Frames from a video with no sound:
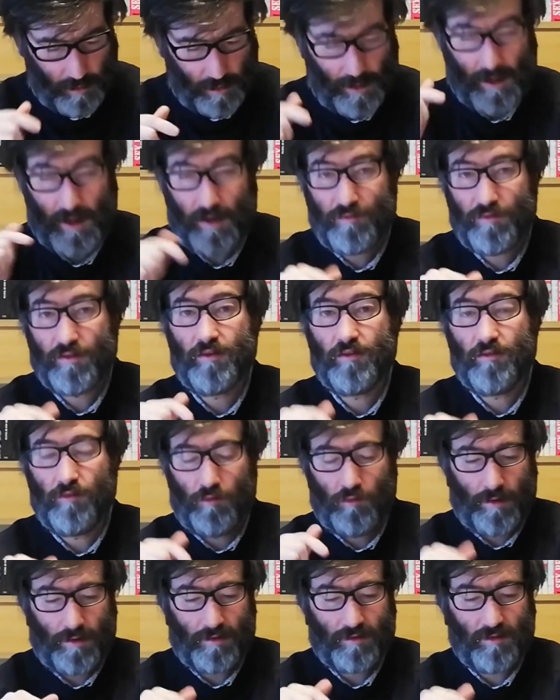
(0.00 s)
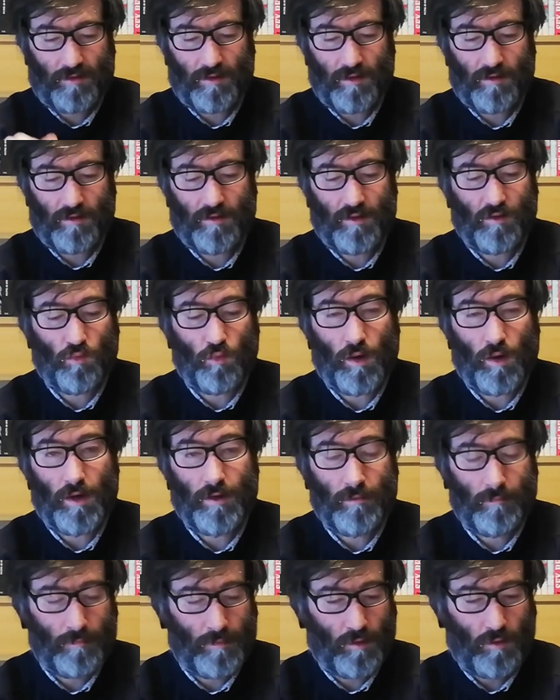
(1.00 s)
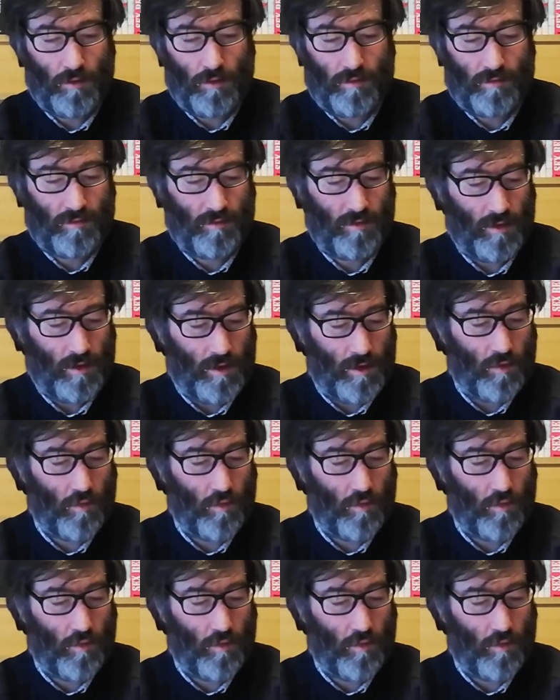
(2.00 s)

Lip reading: I haven't registered this one because